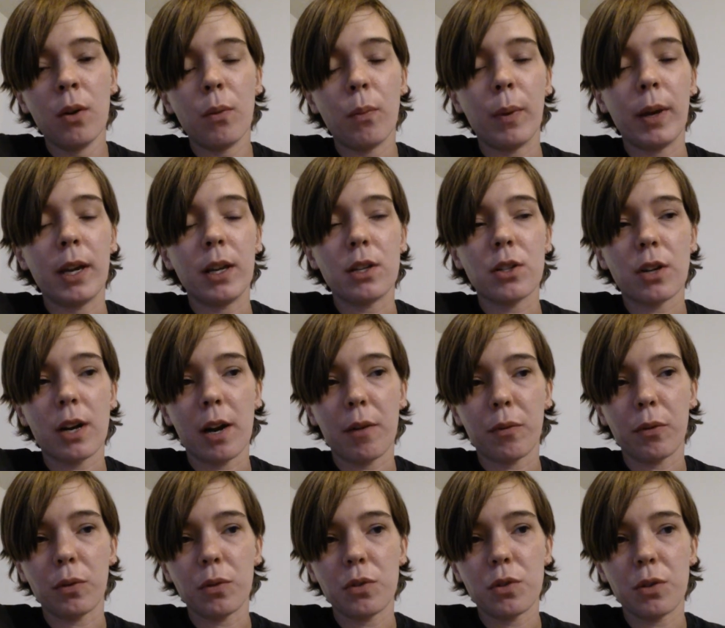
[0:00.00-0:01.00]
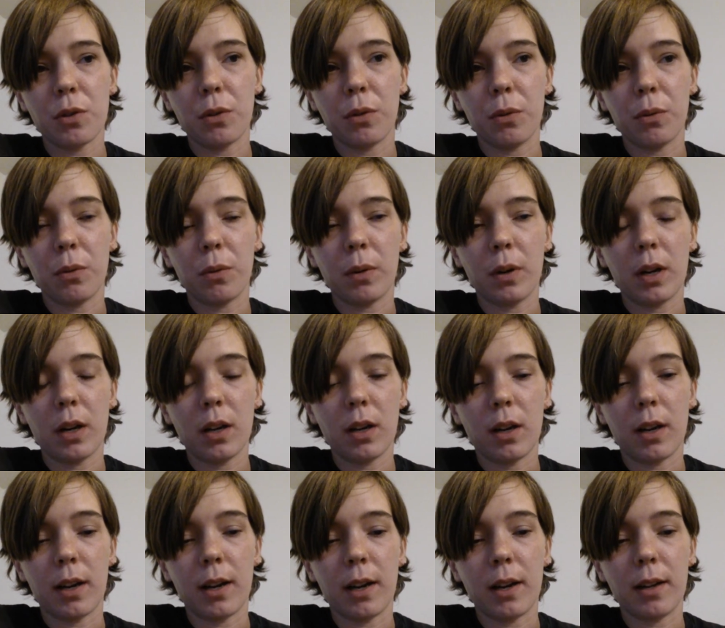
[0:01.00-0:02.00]
We traveled to
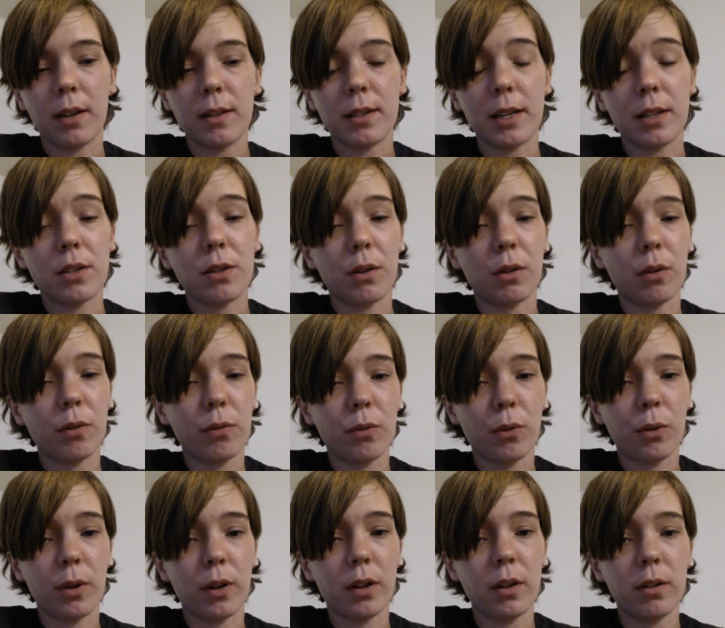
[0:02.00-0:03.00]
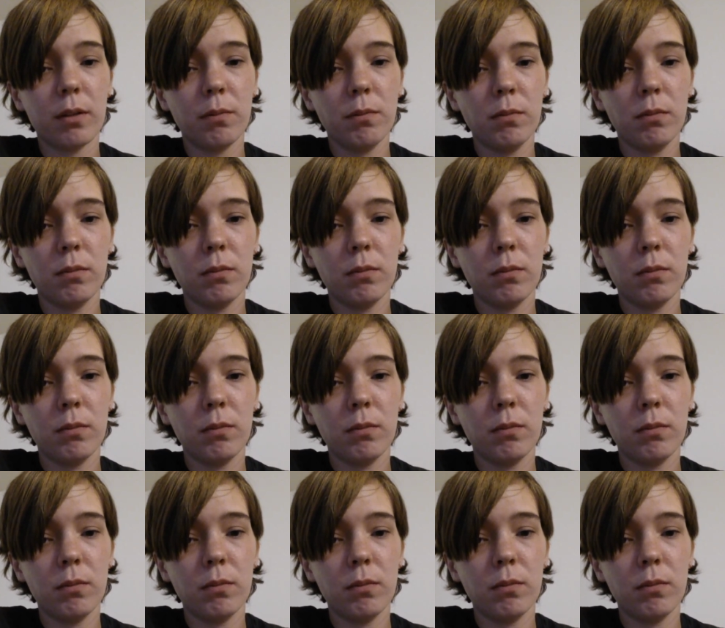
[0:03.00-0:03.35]
Daytona, Florida,